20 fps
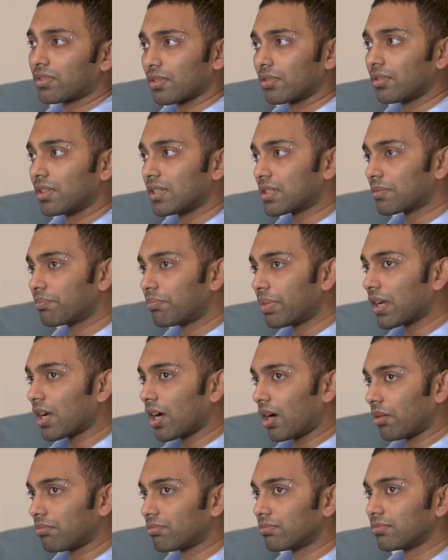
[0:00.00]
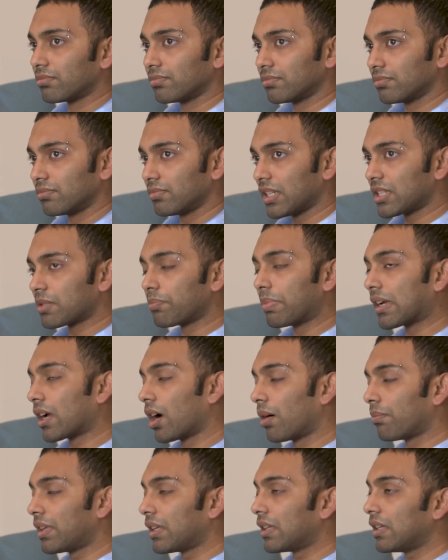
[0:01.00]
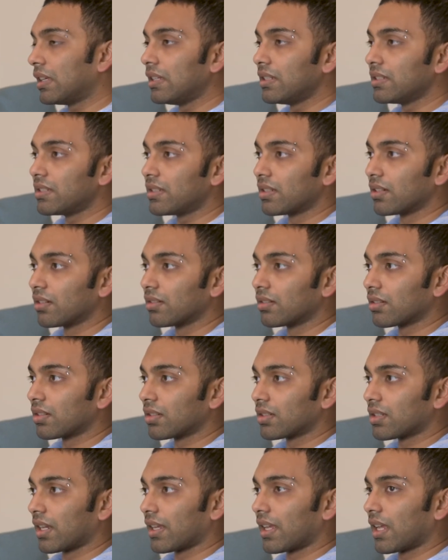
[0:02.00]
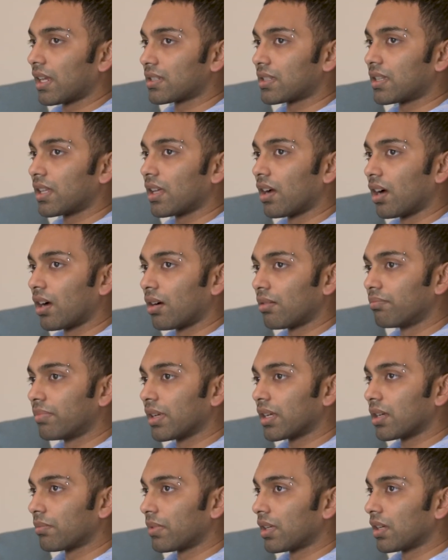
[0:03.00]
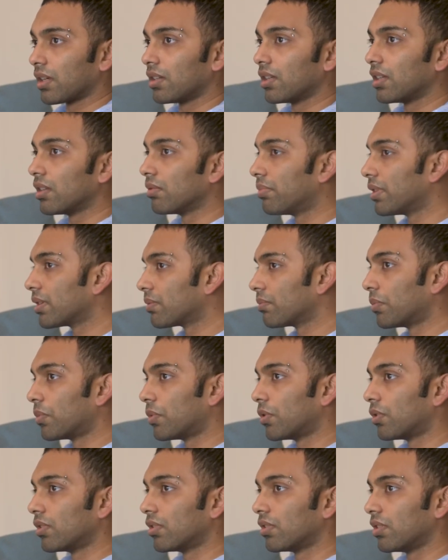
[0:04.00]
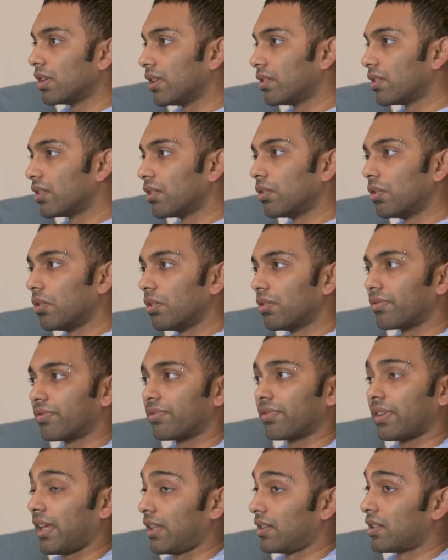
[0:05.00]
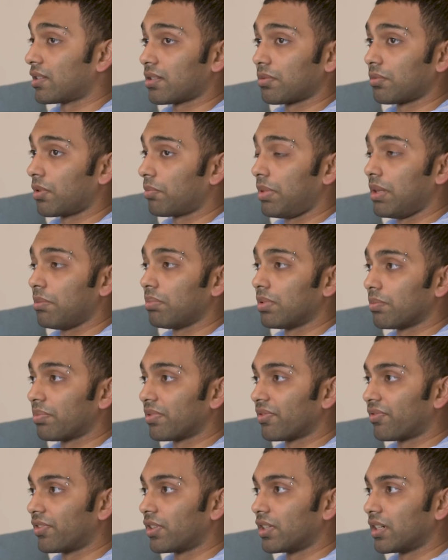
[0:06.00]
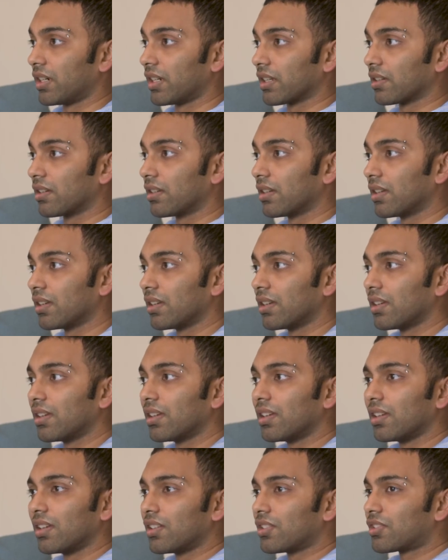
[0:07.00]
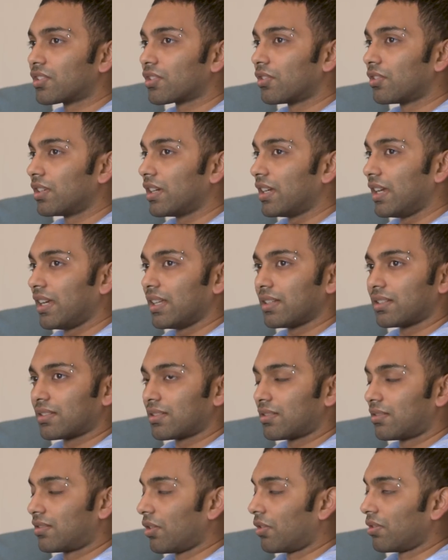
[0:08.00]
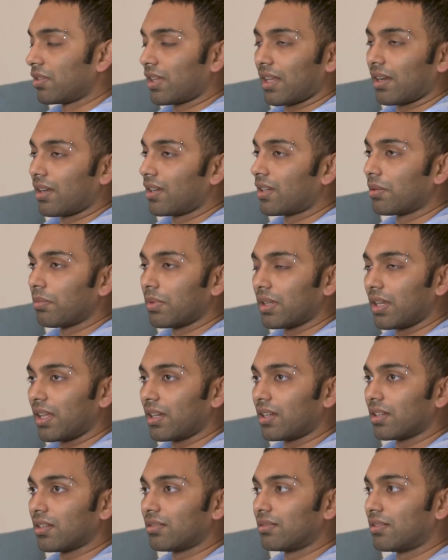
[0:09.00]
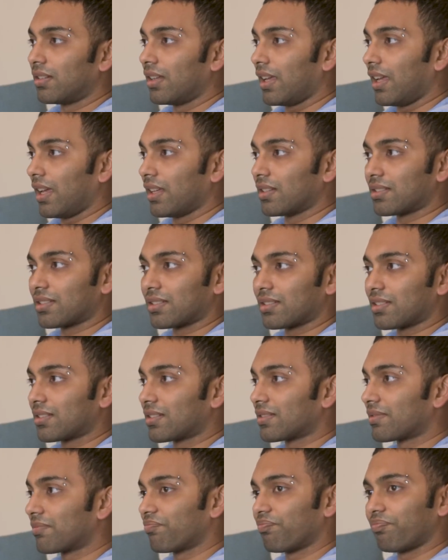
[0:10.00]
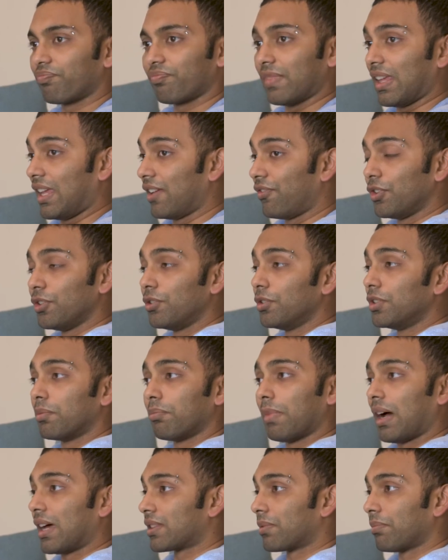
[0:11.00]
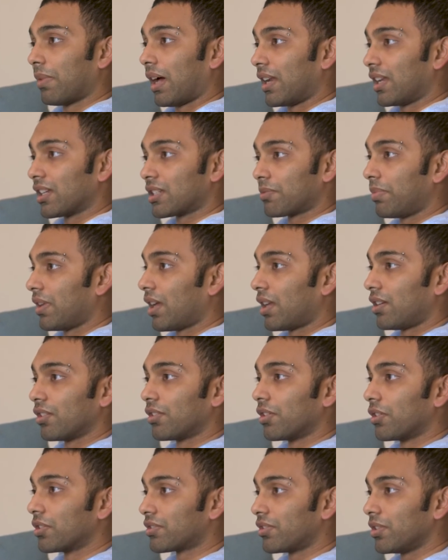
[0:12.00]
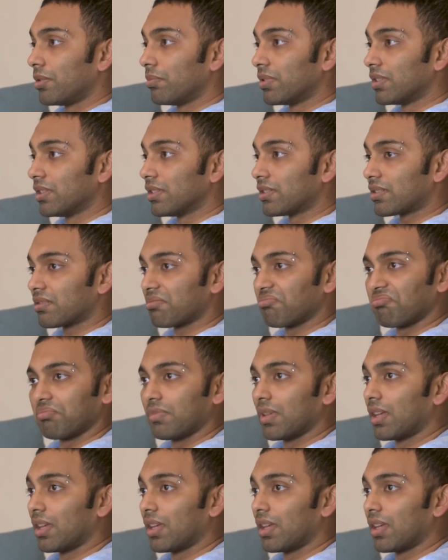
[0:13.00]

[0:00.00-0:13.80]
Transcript: so it's become it's becoming easier because I guess they are becoming a little bit more in the know of hey, this is what people are preferring. So it don't get intimidated. It's if you do the mathematics behind your grocery bills,